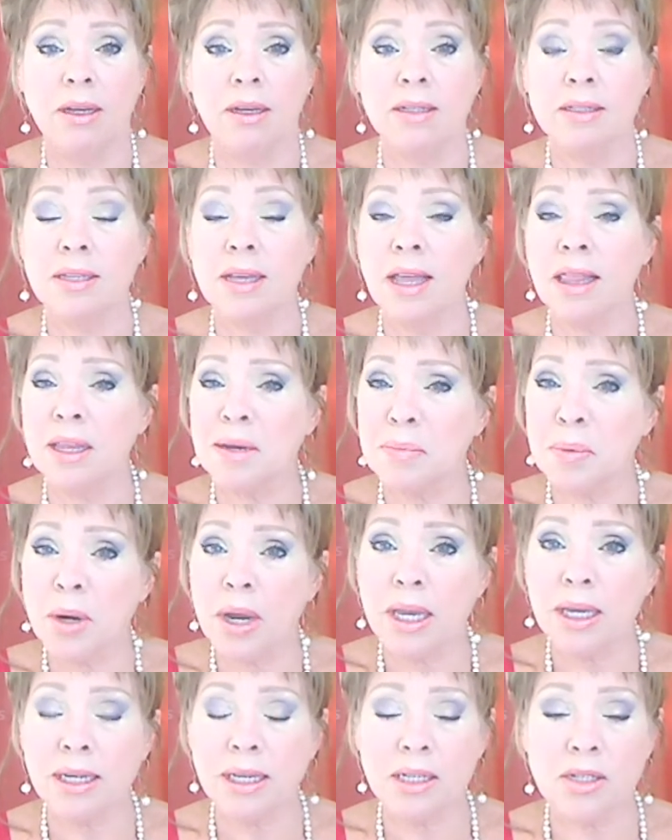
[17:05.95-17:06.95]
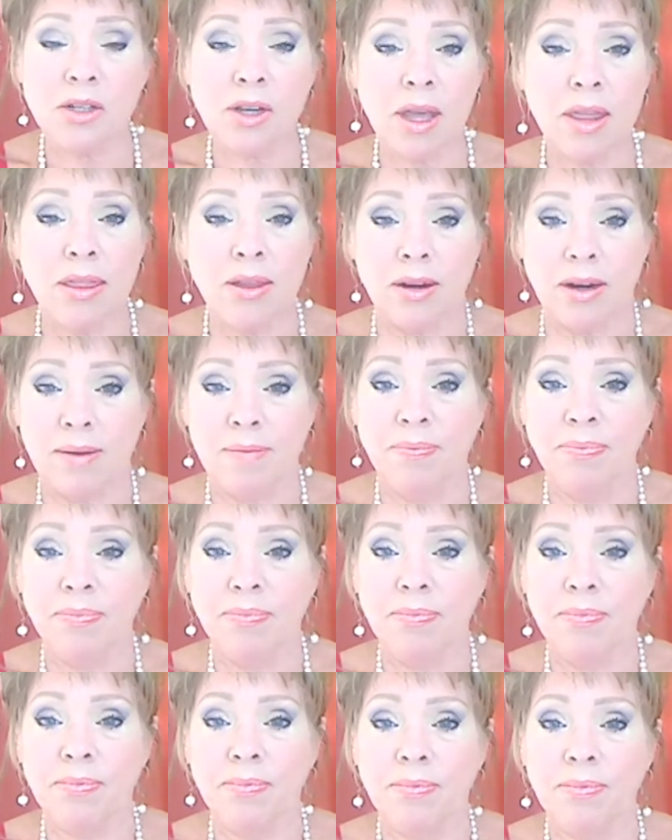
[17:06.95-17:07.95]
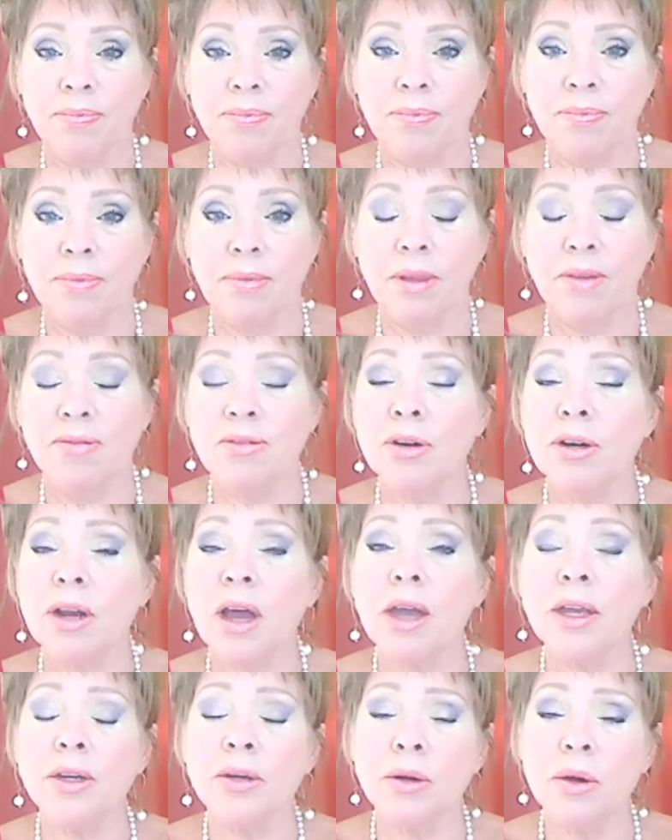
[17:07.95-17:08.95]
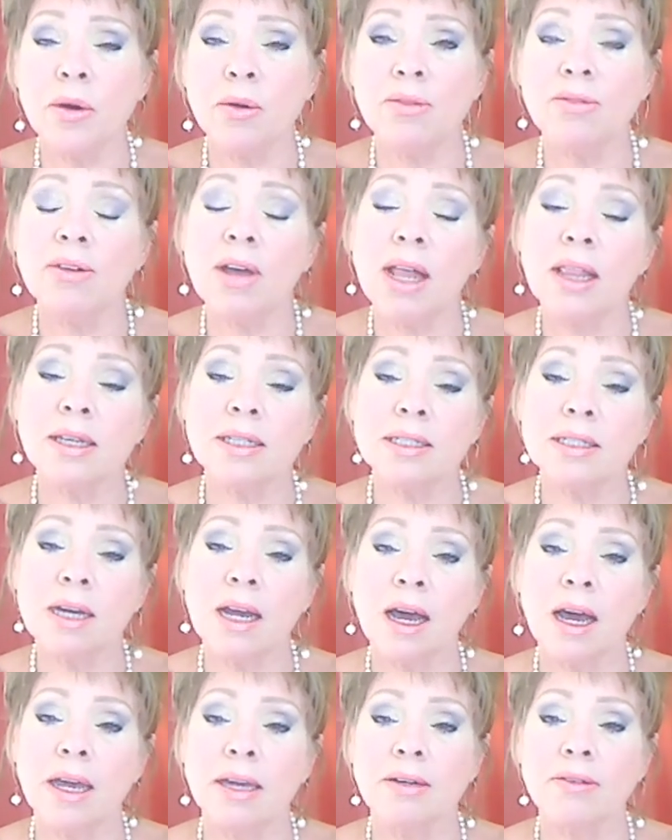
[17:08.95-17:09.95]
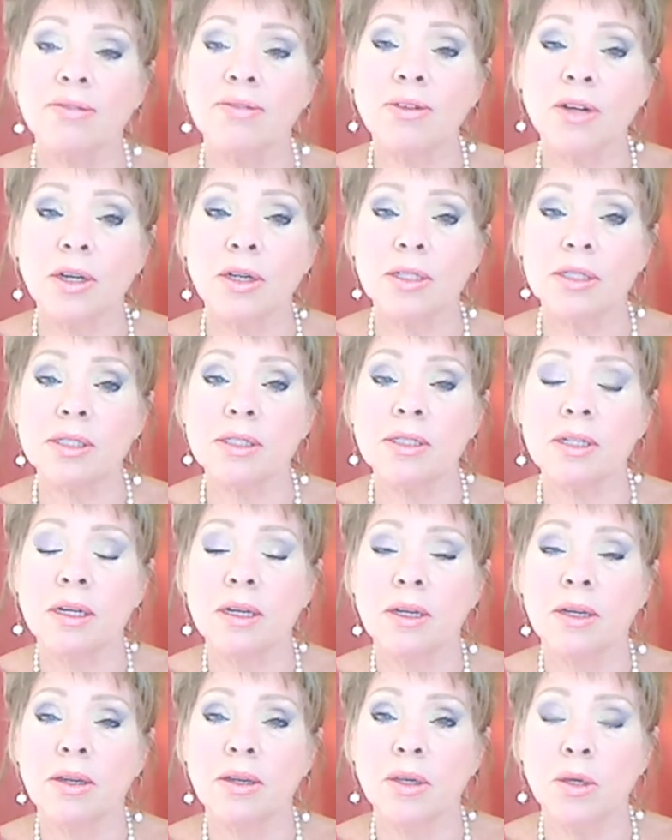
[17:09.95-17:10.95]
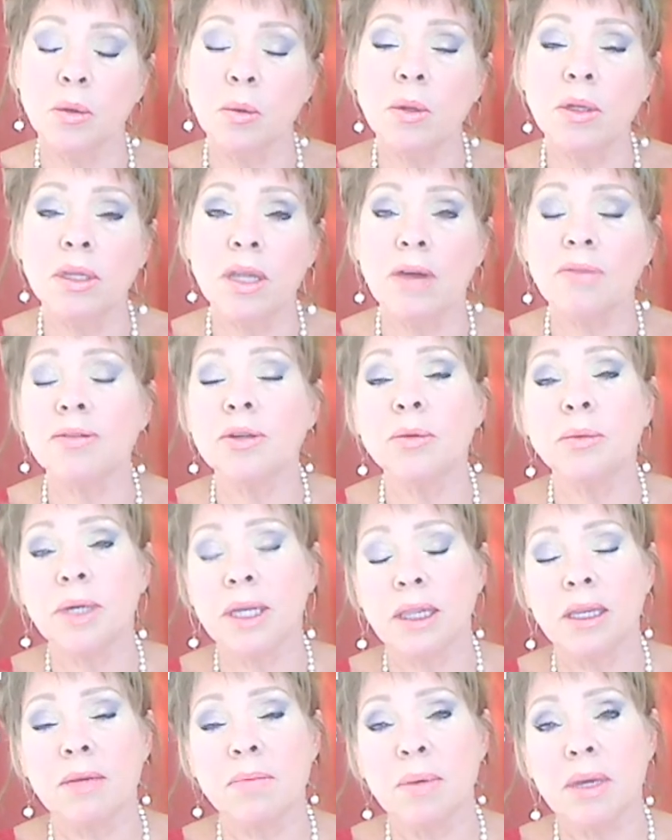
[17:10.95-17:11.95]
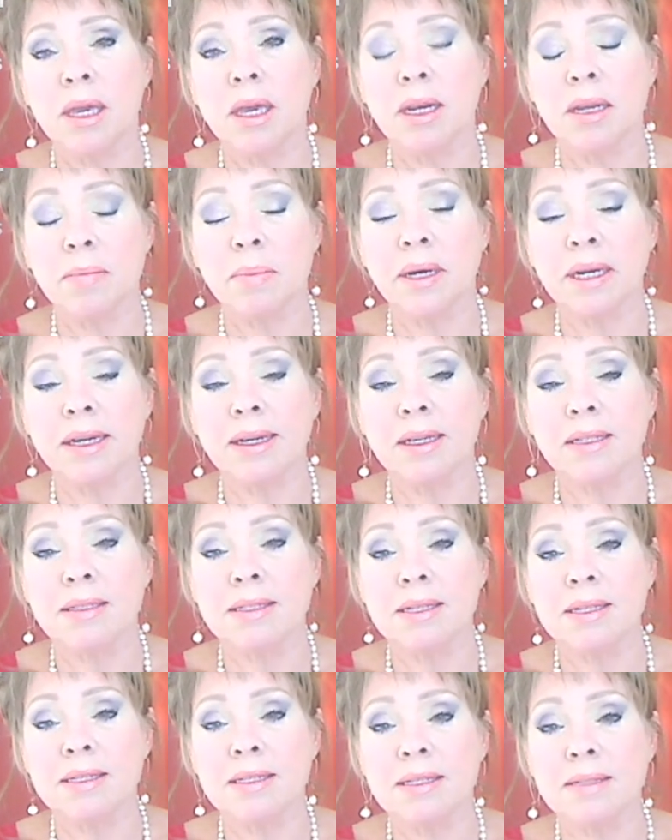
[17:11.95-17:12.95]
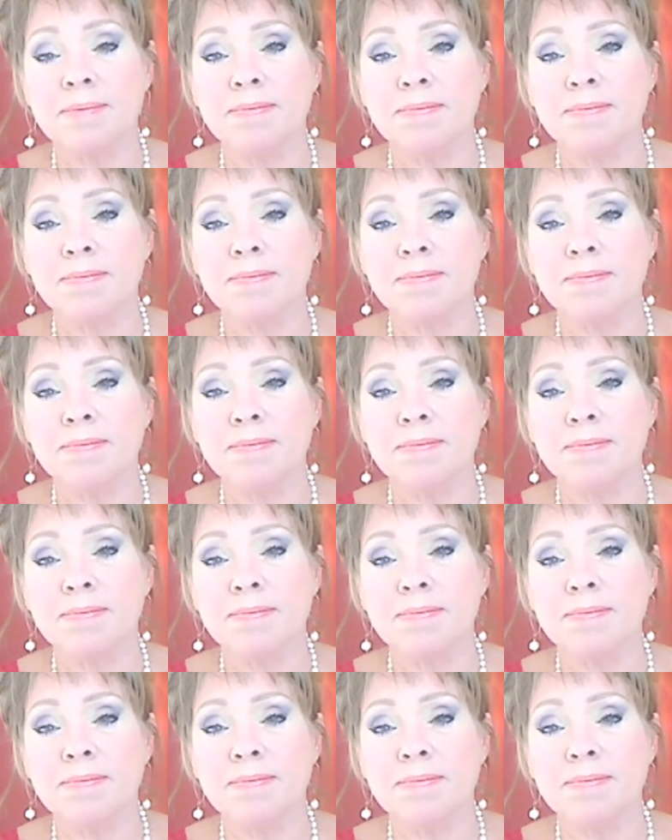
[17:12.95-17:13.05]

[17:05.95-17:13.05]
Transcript: Celebrate each other. If you're not your own Valentine first, you will never really be anybody else's.